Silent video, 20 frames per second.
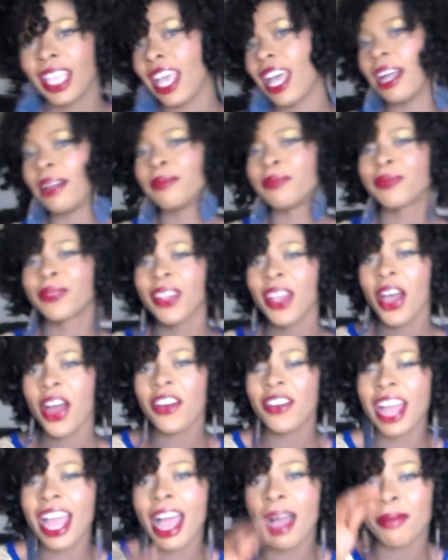yeah.
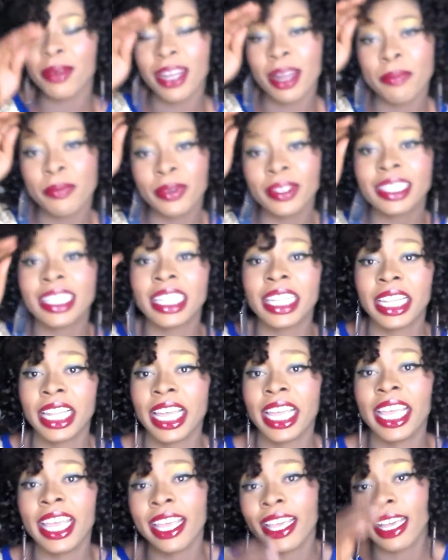All right. I'm going to put the
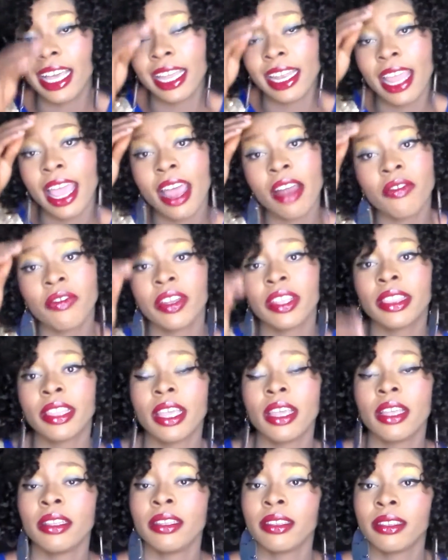link and
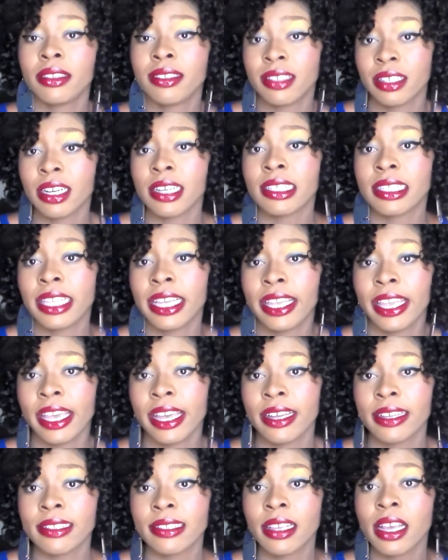everything. Seriously,
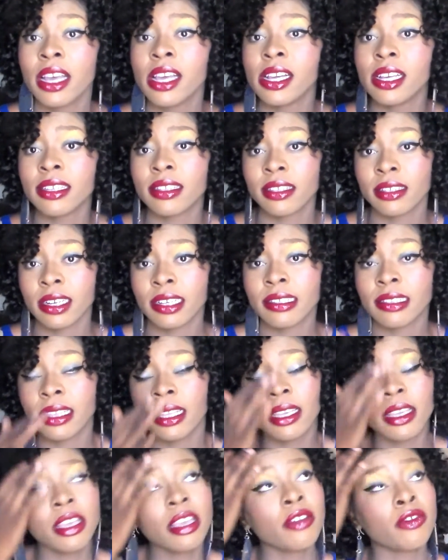girls.
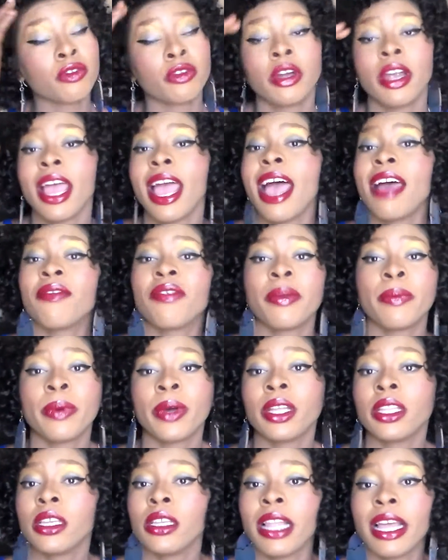Seriously, if you're
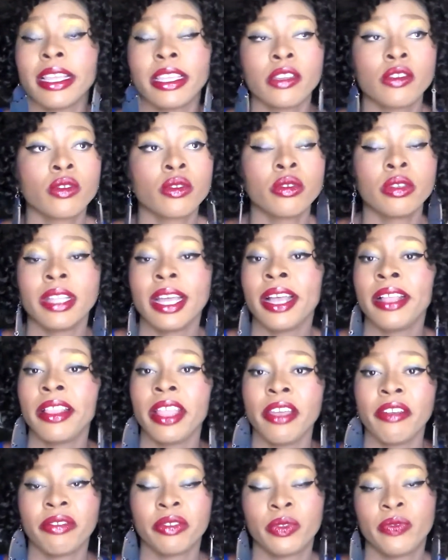everybody, like a
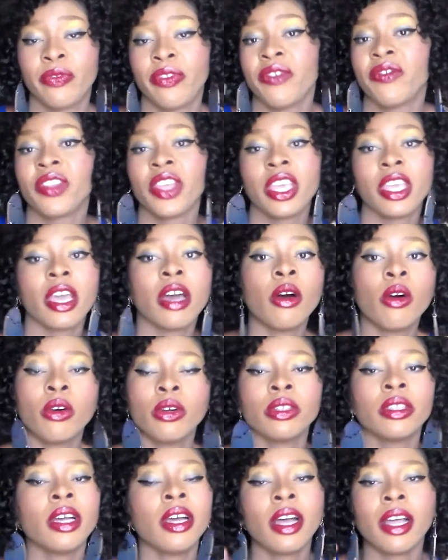student, is
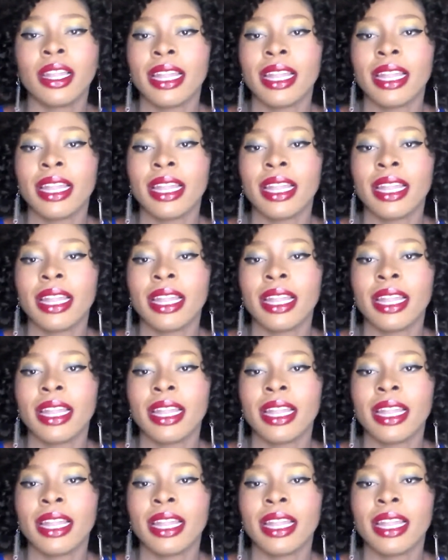50-year-old,